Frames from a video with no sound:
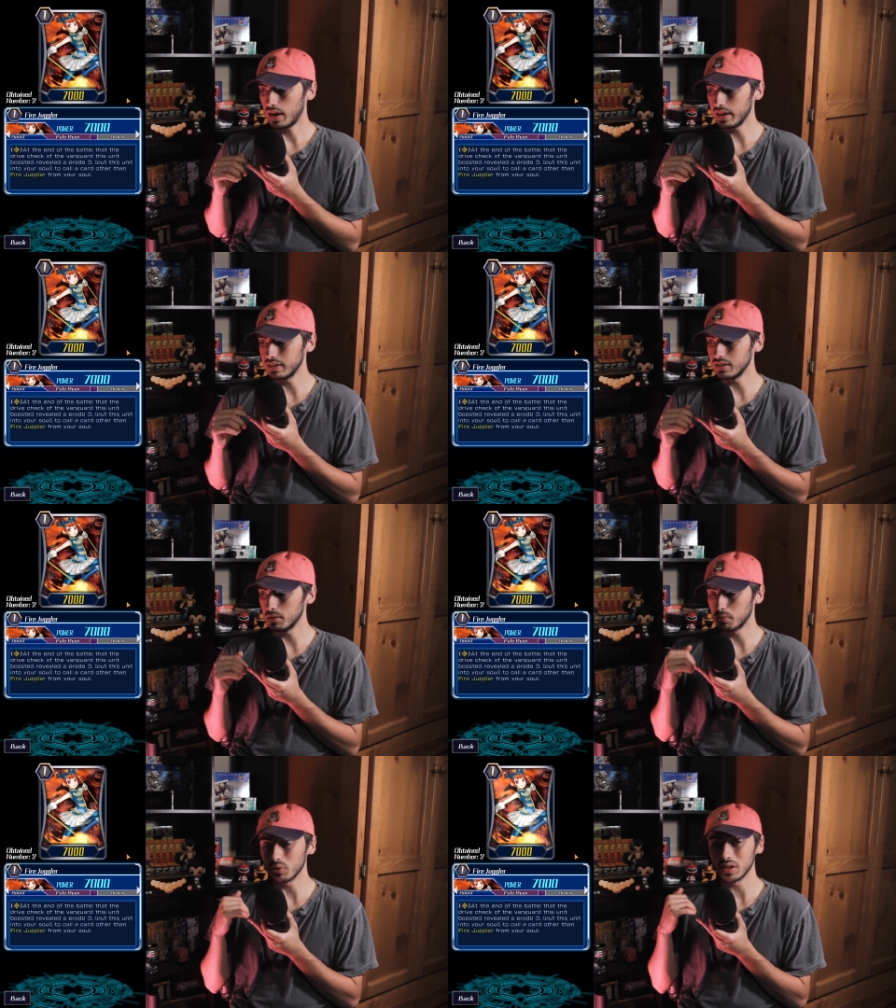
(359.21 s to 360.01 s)
I ended
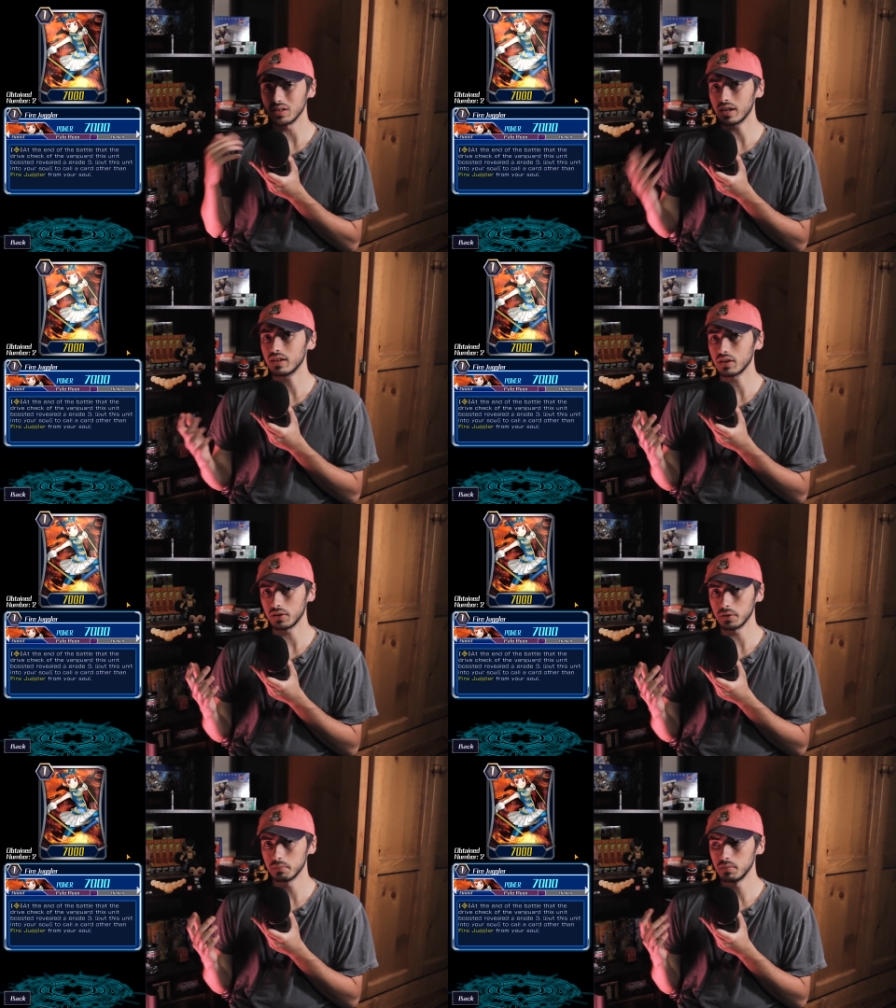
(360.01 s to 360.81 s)
up really liking
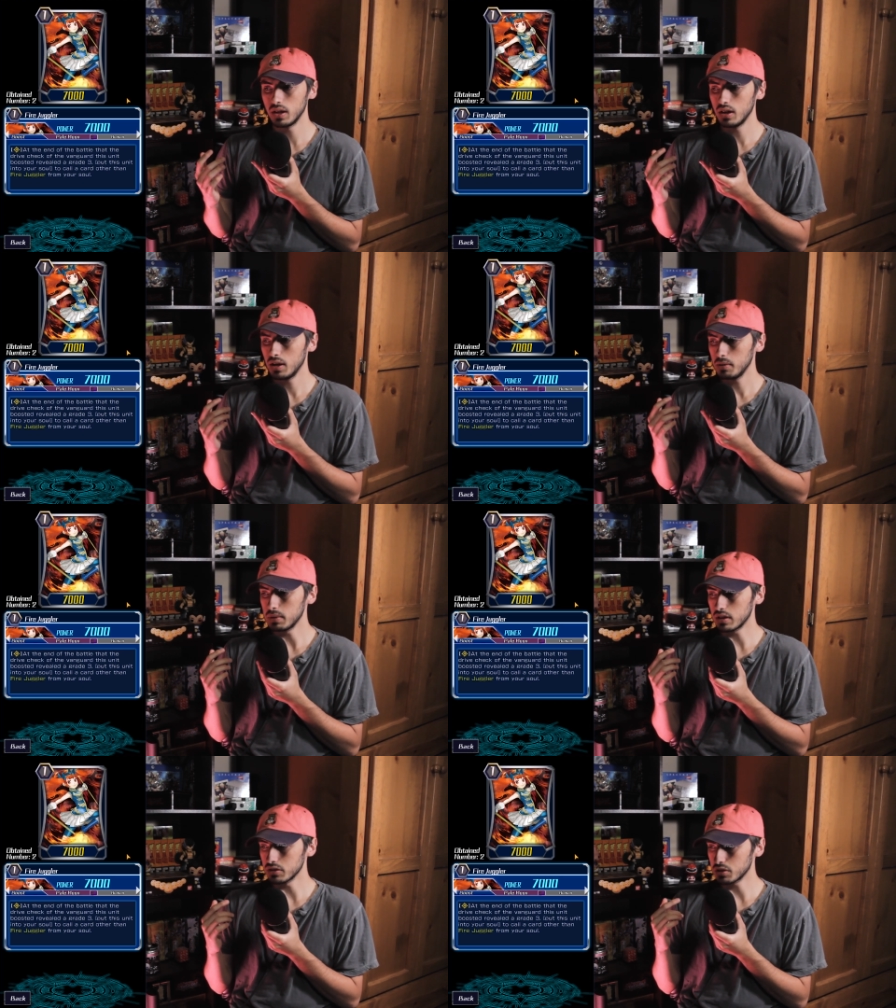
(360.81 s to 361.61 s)
her
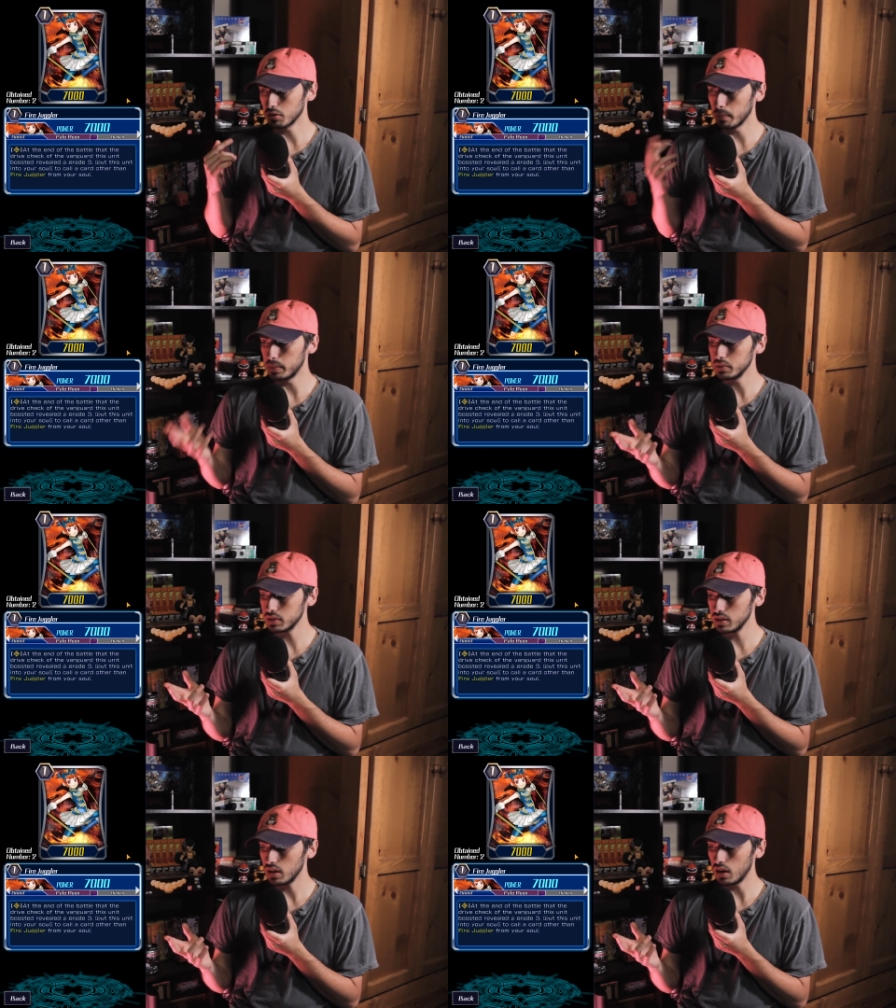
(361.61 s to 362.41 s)
because her
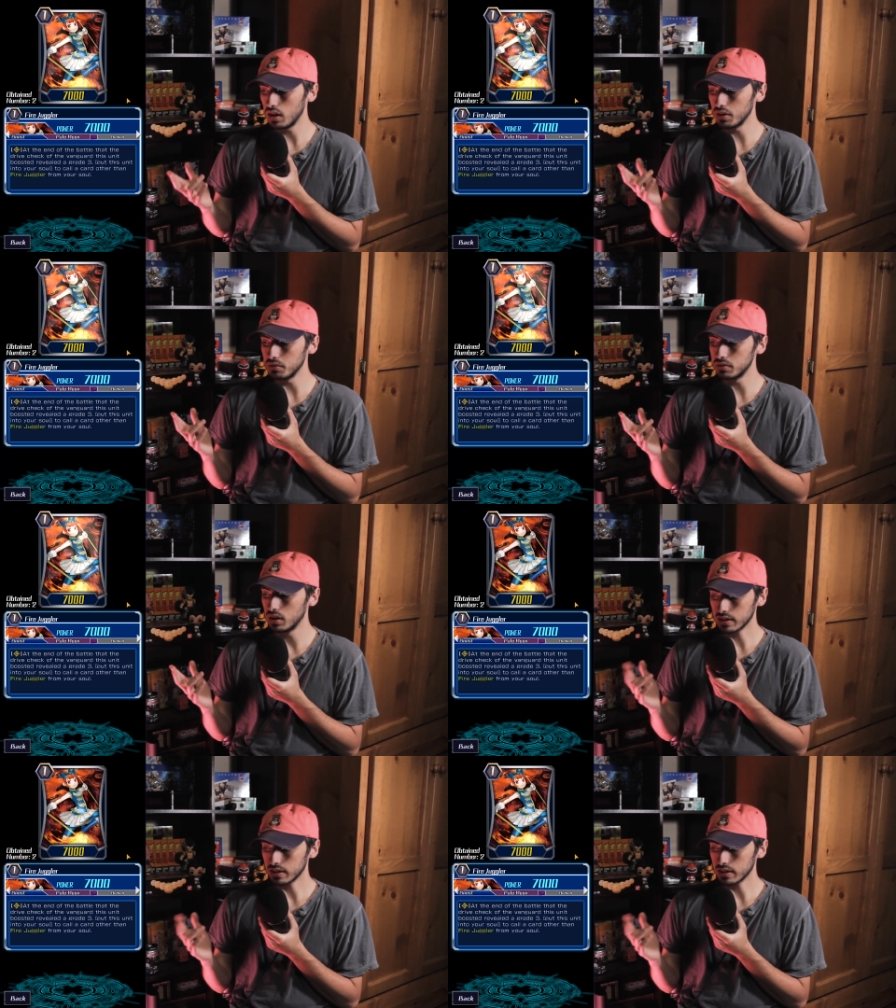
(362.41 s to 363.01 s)
ability of